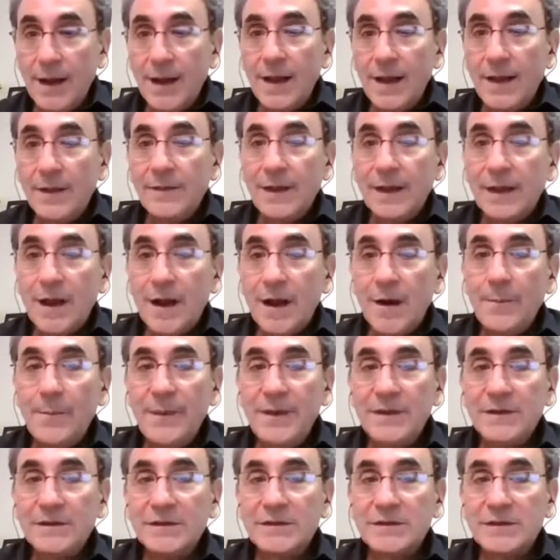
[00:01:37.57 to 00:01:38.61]
The company
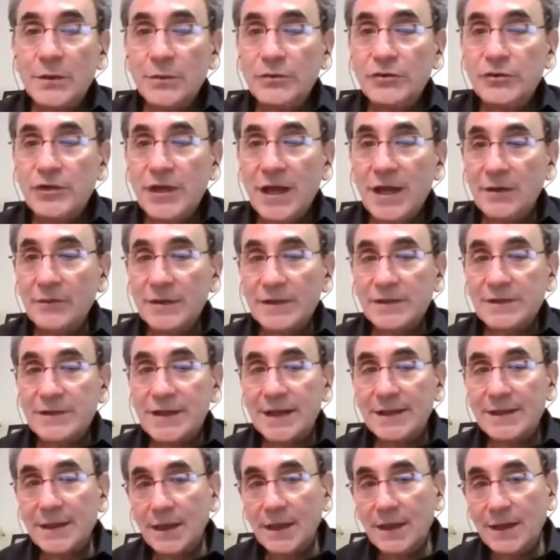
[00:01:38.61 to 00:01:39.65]
is so generous that
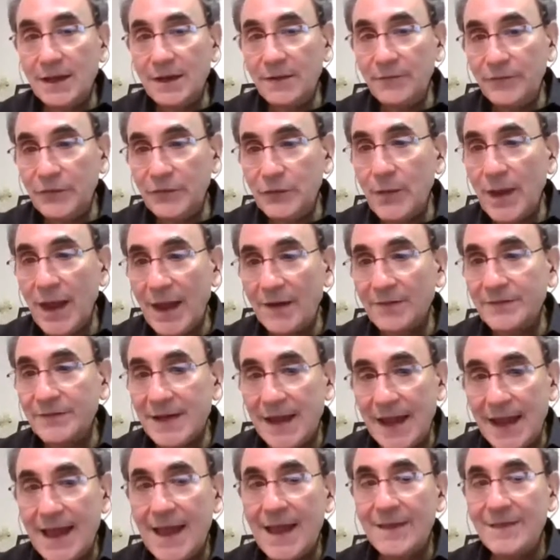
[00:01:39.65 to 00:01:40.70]
if you have to
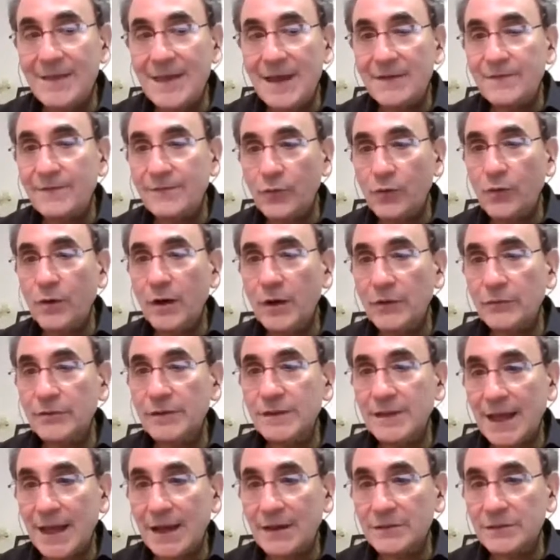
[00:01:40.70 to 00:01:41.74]
add that four hundred
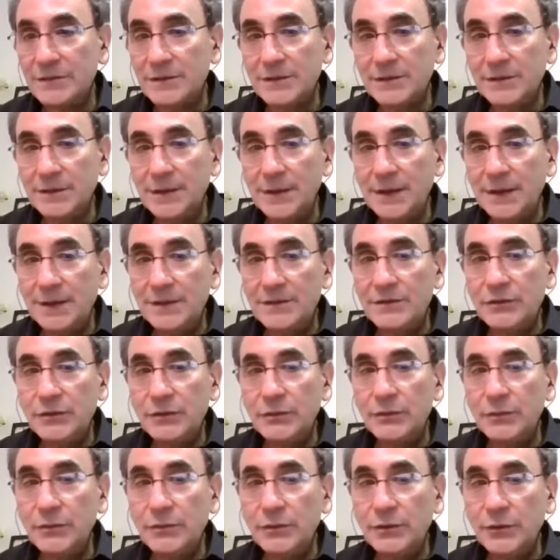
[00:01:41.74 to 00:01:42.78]
thousand
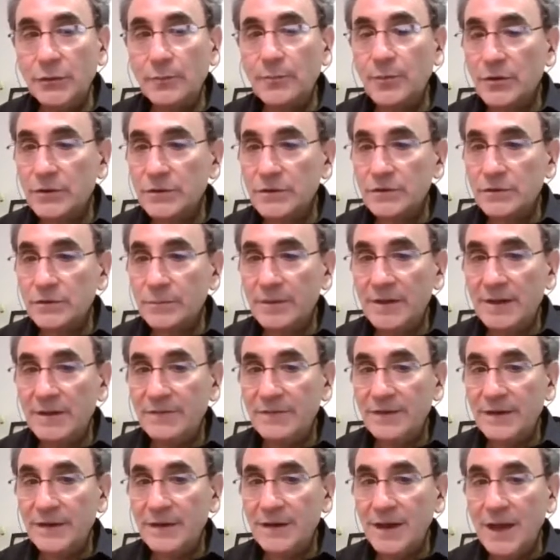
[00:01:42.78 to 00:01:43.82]
to your personal P
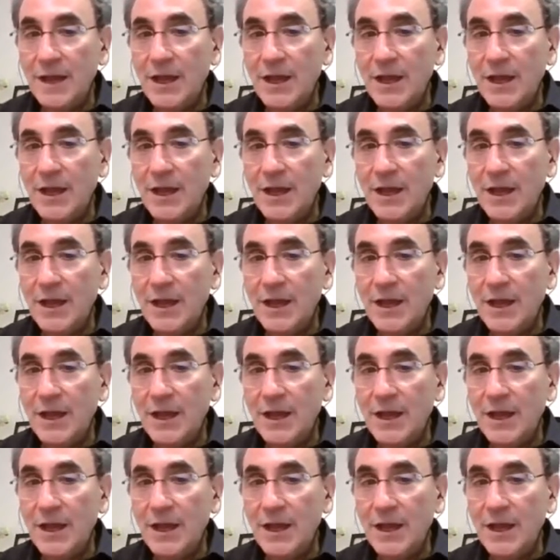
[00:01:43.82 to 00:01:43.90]
V,